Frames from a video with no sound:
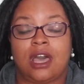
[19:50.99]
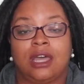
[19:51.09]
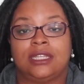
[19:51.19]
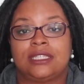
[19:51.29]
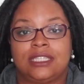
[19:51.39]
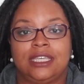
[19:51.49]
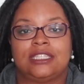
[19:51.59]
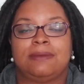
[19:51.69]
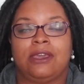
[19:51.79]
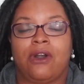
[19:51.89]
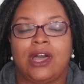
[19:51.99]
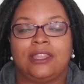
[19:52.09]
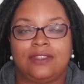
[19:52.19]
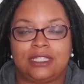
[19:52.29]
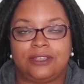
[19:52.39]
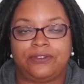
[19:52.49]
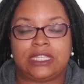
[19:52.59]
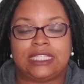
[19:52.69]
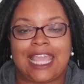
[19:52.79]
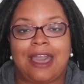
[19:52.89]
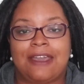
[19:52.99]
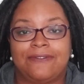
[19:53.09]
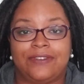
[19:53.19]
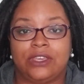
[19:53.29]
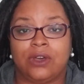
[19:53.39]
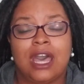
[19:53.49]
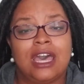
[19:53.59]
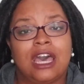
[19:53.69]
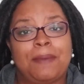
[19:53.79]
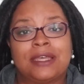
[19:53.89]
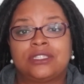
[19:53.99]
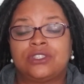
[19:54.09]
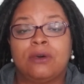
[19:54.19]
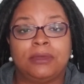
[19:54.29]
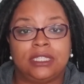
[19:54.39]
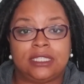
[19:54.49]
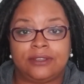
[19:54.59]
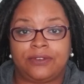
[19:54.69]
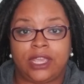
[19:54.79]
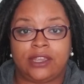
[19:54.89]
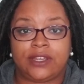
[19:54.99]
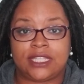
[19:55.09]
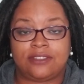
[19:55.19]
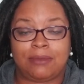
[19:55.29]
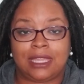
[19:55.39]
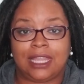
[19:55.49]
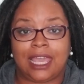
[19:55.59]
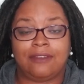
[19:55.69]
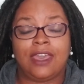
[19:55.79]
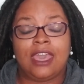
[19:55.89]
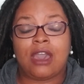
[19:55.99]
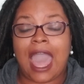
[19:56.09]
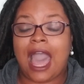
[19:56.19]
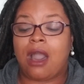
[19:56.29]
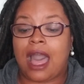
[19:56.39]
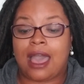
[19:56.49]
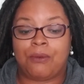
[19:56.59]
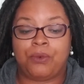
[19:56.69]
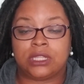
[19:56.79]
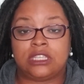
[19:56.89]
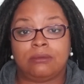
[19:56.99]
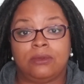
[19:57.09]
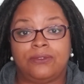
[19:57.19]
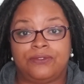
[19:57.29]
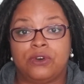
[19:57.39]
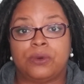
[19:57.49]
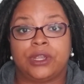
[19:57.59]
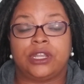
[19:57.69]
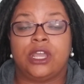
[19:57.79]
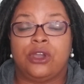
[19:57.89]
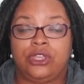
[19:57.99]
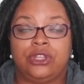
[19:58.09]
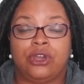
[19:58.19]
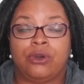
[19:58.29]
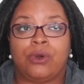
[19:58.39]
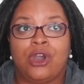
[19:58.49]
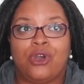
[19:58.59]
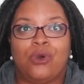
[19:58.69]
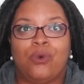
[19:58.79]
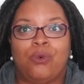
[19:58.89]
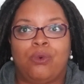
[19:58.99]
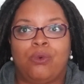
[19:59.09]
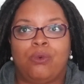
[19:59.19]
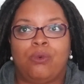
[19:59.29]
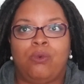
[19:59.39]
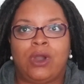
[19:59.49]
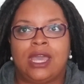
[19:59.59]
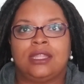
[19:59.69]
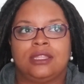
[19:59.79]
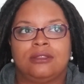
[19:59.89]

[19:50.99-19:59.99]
Honestly, it's made all of the difference in how I feel about so many different areas of my life, how I want to move forward, you know, what